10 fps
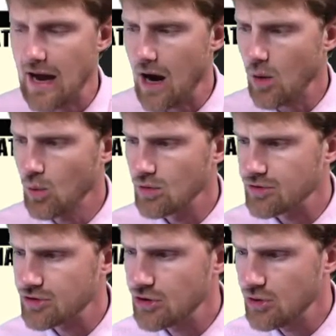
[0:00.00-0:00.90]
How will
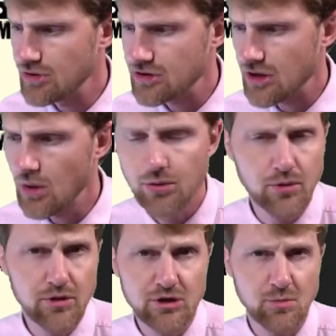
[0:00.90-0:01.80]
students go
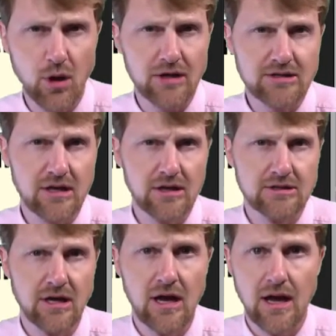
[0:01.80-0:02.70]
through this
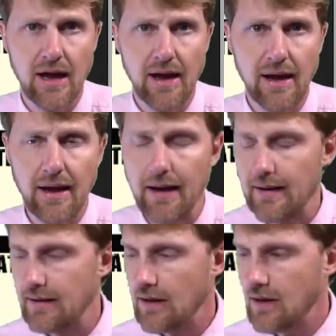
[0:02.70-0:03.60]
process
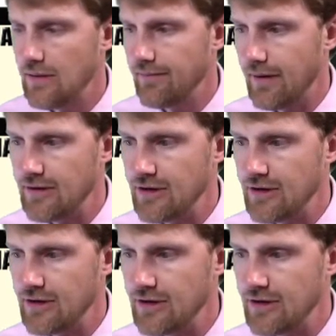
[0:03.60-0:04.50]
and
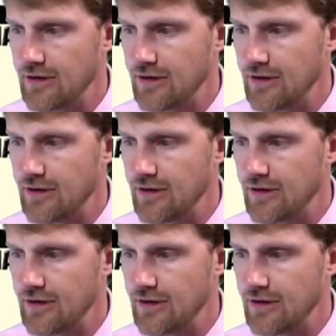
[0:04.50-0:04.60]
determine